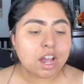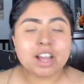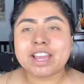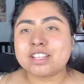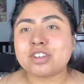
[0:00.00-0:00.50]

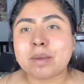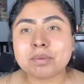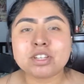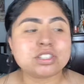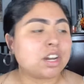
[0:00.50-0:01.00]
Okay, so I'm
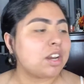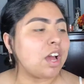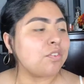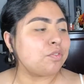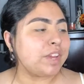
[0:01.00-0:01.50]
going to start
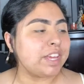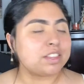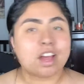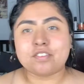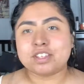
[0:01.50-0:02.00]
off with
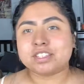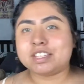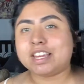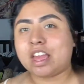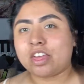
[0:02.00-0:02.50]

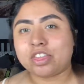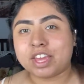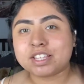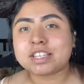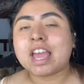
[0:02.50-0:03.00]
obviously
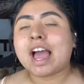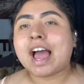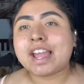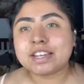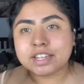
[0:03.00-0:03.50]
this.
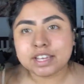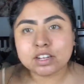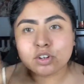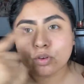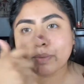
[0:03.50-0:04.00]
I
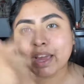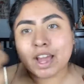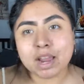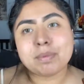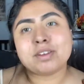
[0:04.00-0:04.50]
did do my
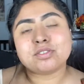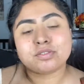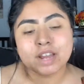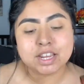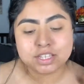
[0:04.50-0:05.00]
eyebrows
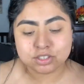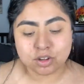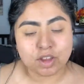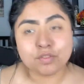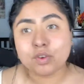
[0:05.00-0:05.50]
already, so
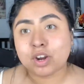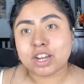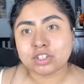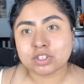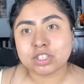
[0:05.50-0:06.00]
if you are
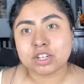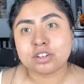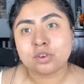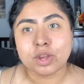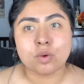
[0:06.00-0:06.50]
interested
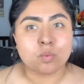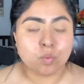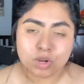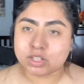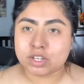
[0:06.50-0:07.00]
in knowing
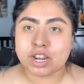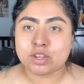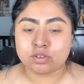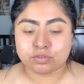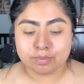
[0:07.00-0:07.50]
what did I
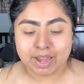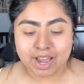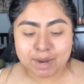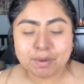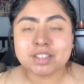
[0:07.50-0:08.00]
use for my
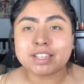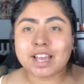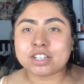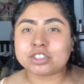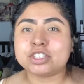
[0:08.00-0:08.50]
eyebrows, I
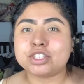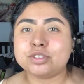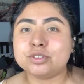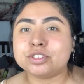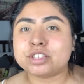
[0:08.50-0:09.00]
actually
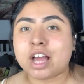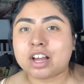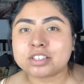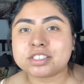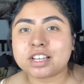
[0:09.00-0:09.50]
used the
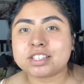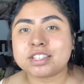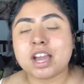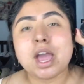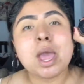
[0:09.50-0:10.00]

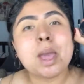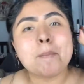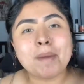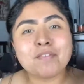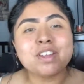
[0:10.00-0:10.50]
Anastasia
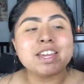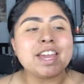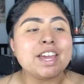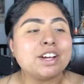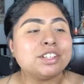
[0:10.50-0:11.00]
Beverly
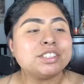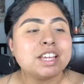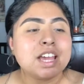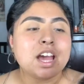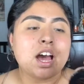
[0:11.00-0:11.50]
Hills
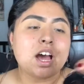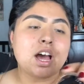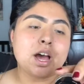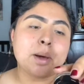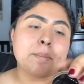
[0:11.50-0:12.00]

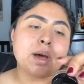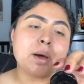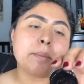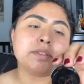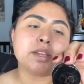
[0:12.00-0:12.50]

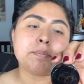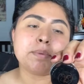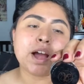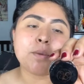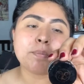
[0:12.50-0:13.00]
Dip
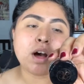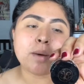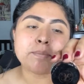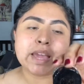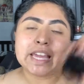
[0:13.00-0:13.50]
Brow
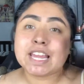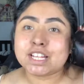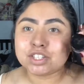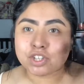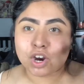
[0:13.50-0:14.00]
Pomade
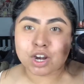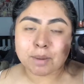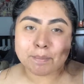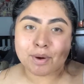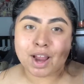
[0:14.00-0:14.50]
in
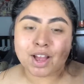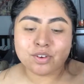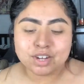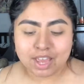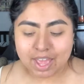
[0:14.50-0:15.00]
dark
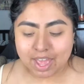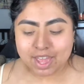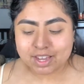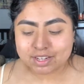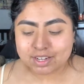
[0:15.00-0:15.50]
brown.
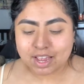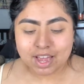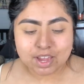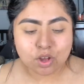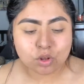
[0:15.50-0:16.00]
And
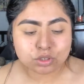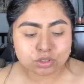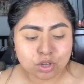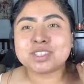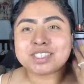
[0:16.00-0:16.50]
I
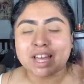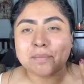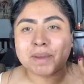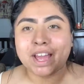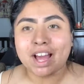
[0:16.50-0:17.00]
also set
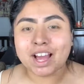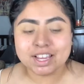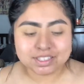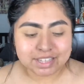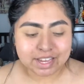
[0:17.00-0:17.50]
my
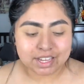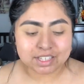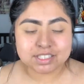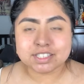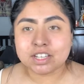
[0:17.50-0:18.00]
eyes, like I
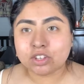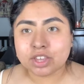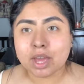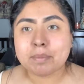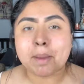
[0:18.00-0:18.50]
concealed
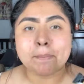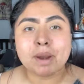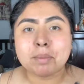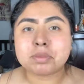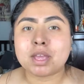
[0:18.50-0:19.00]
them, I
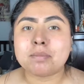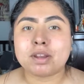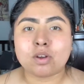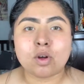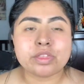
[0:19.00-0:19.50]
prepped them
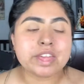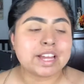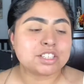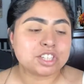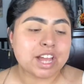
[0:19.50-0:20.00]
and all
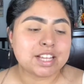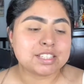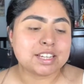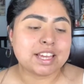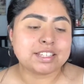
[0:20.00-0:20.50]
that jazz,
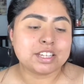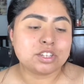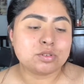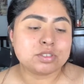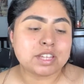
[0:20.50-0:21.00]
and I did
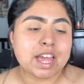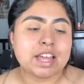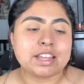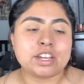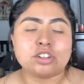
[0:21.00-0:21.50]
use the
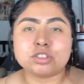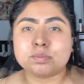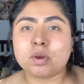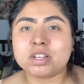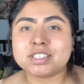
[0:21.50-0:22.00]
LA Girls
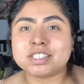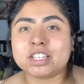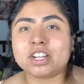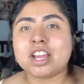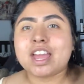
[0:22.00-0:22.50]
Pro
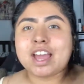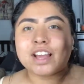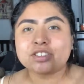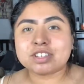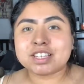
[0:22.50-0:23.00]
Concealer.
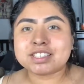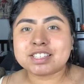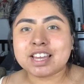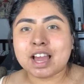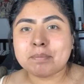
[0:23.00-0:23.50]
As you can
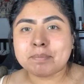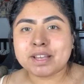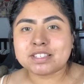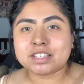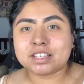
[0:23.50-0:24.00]
see, I'm
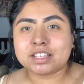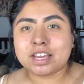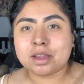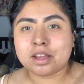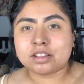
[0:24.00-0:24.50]

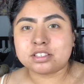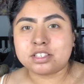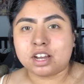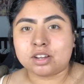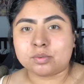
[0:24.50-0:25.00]
basically
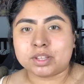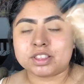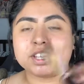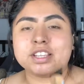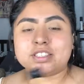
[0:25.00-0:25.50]
done with
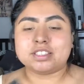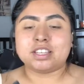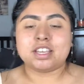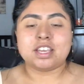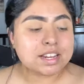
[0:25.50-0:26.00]
this.
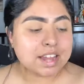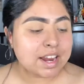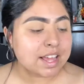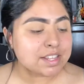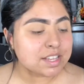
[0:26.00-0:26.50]
Then
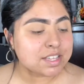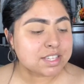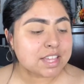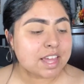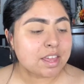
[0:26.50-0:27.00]
I did
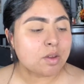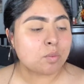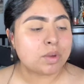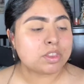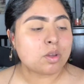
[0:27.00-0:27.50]
set it
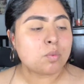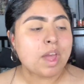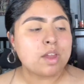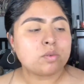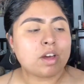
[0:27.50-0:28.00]
with the
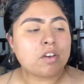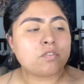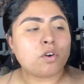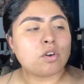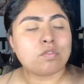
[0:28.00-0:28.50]
Wet n Wild
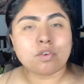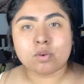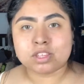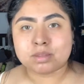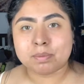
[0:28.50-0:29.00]
Photo
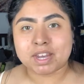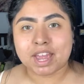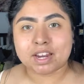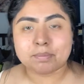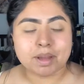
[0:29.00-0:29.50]
Focus
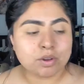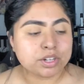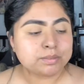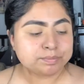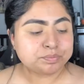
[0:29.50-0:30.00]
Banana
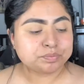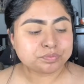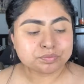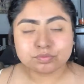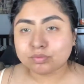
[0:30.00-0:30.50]
Powder,
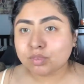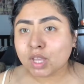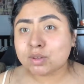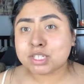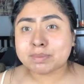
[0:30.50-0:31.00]

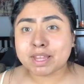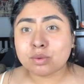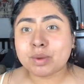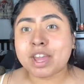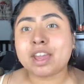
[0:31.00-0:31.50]
which by the
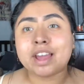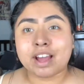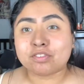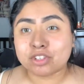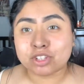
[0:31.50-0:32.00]
way,
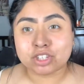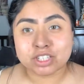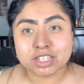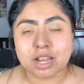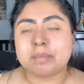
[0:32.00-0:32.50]
after the
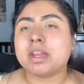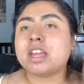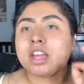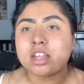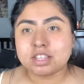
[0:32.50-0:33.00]
third time,
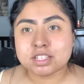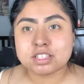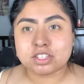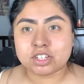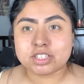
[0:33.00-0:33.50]
this is
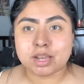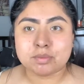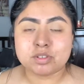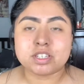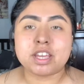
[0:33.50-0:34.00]
the third time
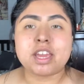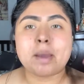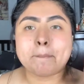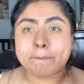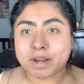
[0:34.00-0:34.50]
using it,
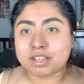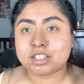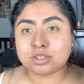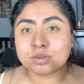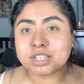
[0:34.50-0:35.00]
but the
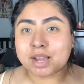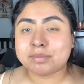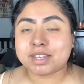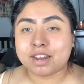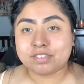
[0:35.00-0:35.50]
2
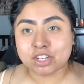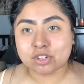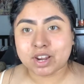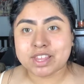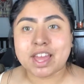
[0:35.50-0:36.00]
times that I did
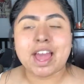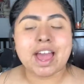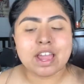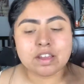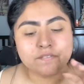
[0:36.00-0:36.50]
try that,
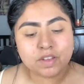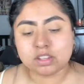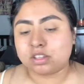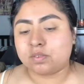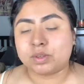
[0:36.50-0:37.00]
I fell
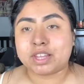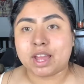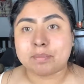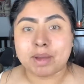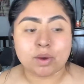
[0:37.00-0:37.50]
in love with
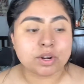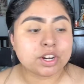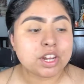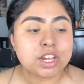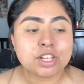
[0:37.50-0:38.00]
that powder.